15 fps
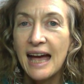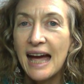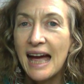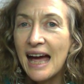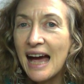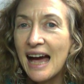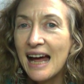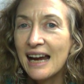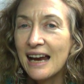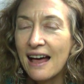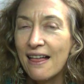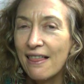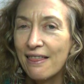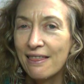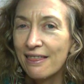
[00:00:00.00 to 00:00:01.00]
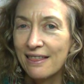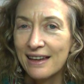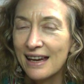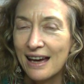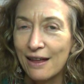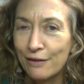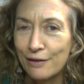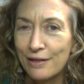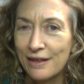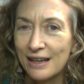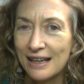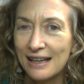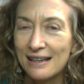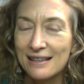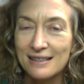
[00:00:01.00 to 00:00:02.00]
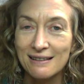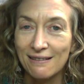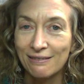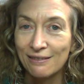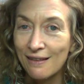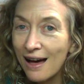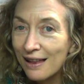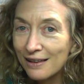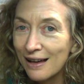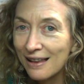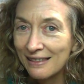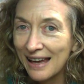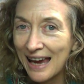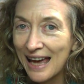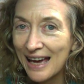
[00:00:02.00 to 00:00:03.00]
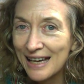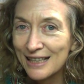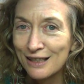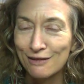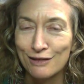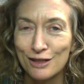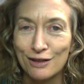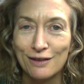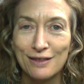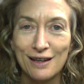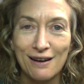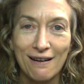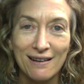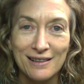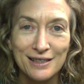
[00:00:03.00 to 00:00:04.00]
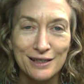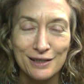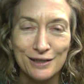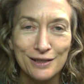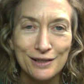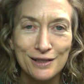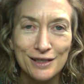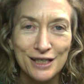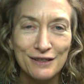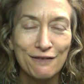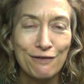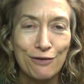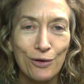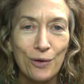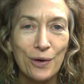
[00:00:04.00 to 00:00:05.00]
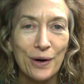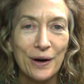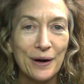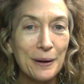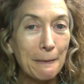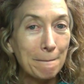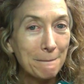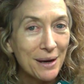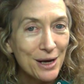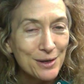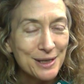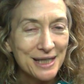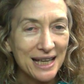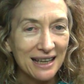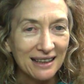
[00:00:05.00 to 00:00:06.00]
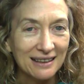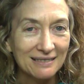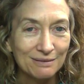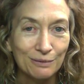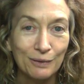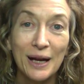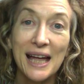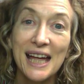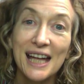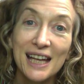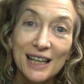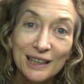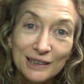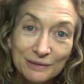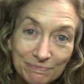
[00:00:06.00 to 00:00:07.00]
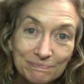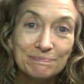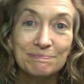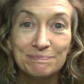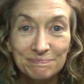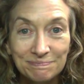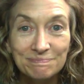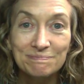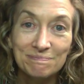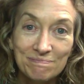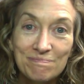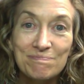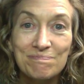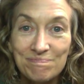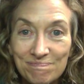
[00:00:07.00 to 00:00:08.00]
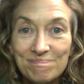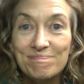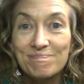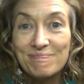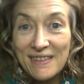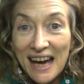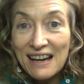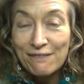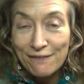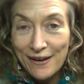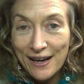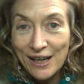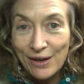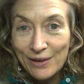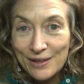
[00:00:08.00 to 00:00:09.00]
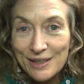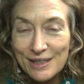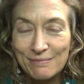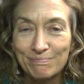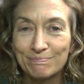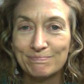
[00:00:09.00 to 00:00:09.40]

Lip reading: And the other thing is, La La Land took the Oscars for music. Well, that figures.